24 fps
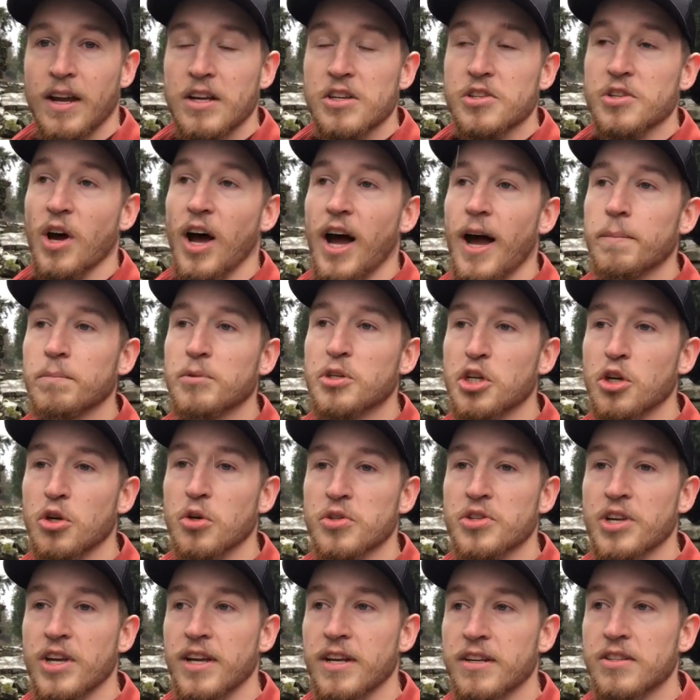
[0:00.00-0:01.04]
So I'm
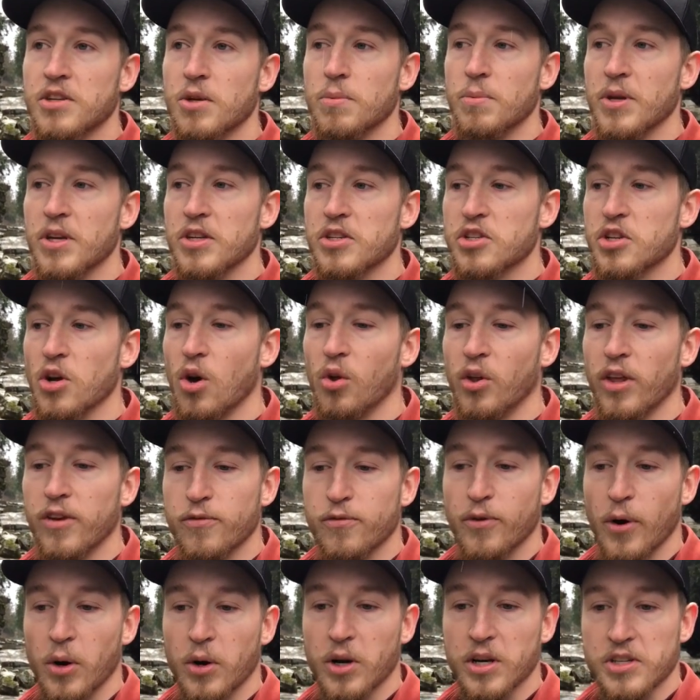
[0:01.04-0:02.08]
choosing to be solely
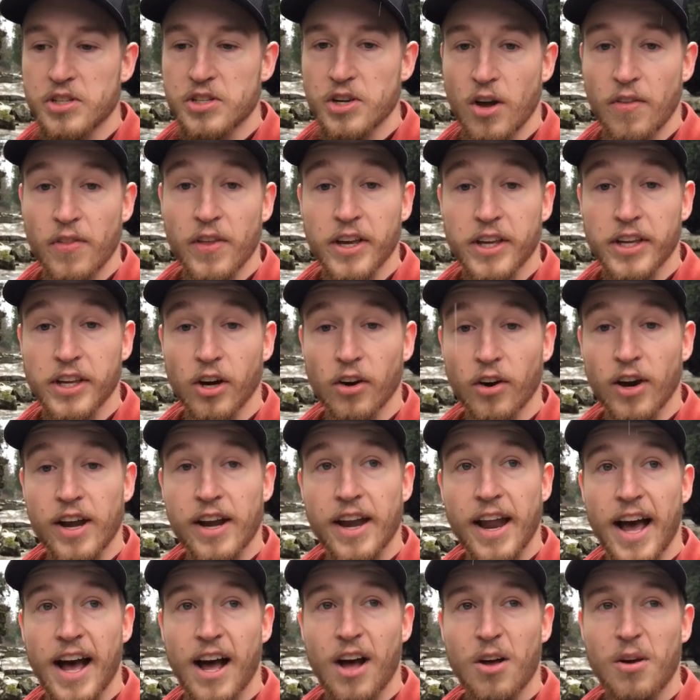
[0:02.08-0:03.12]
focused on the here
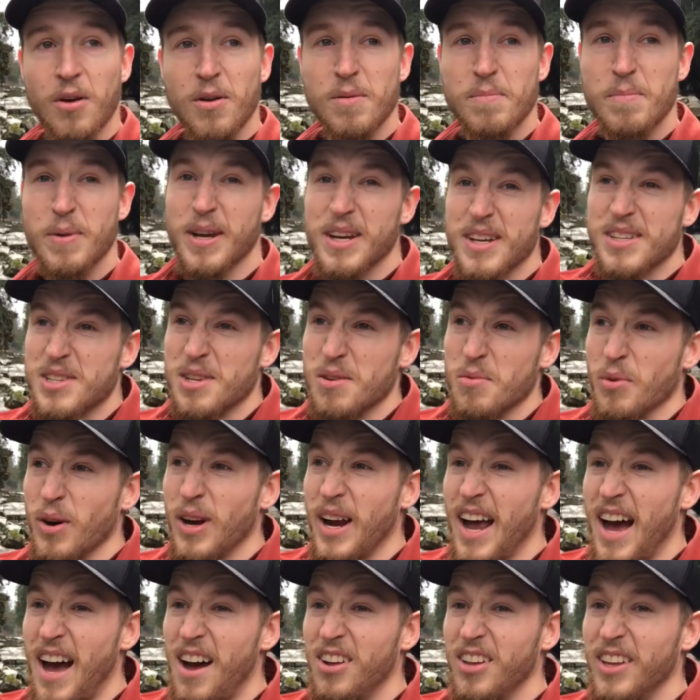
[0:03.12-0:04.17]
and now, because in
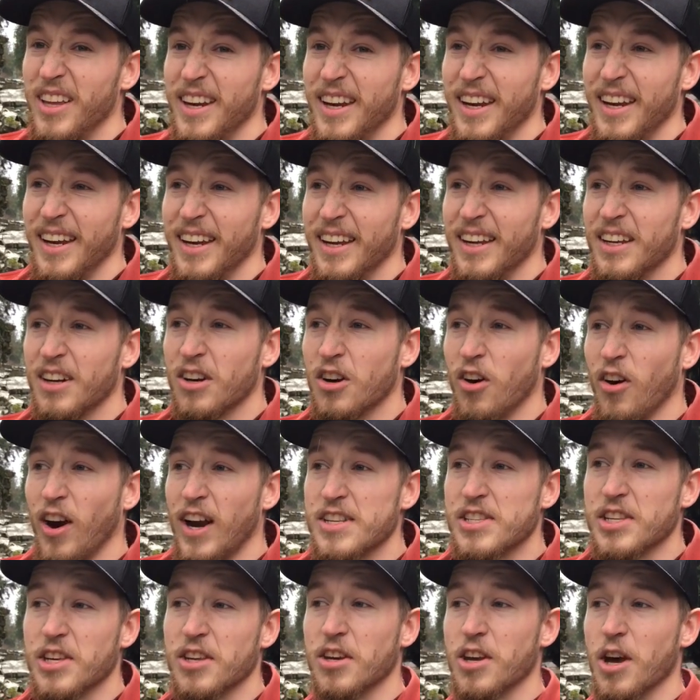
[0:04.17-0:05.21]
reality,
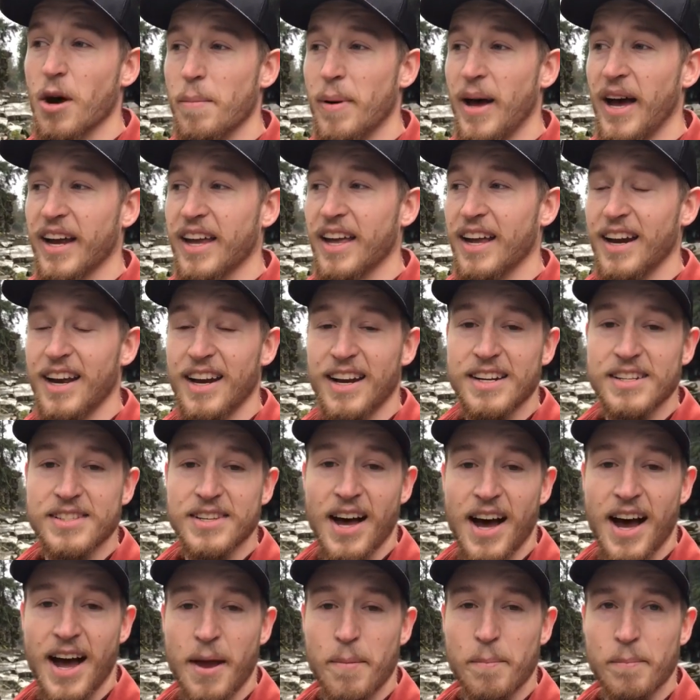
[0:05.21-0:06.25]
Christ could come back at any
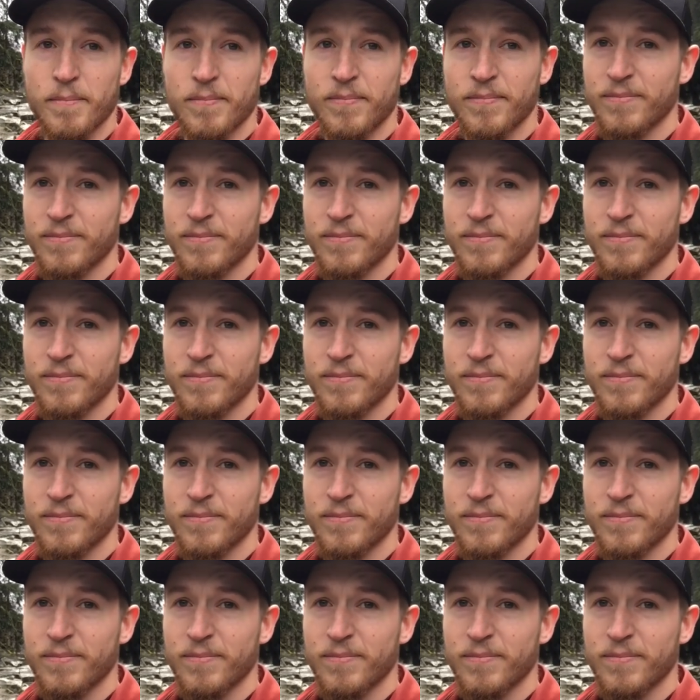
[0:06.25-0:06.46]
time.